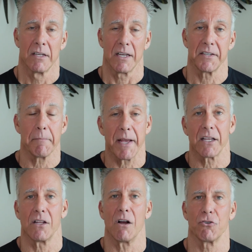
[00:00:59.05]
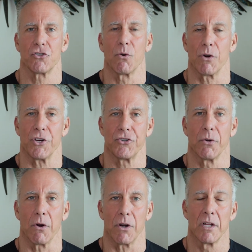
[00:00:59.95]
And to make a long story
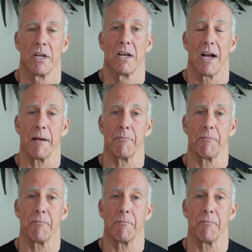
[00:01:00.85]
short, I'm